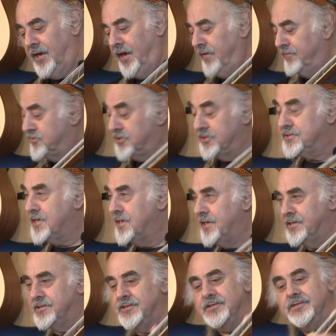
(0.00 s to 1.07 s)
I've just
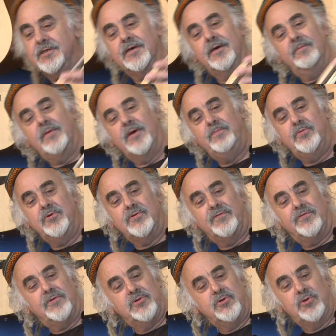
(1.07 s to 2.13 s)
collected my
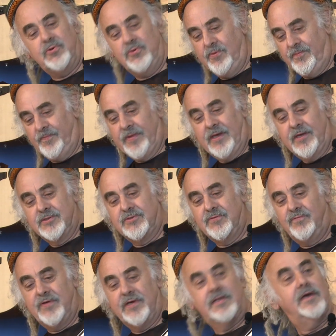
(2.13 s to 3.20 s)
beautiful new
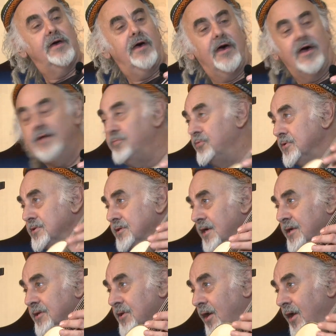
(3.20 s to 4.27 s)
Dowina hybrid
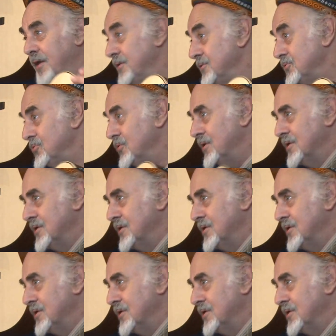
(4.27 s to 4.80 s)
nylon string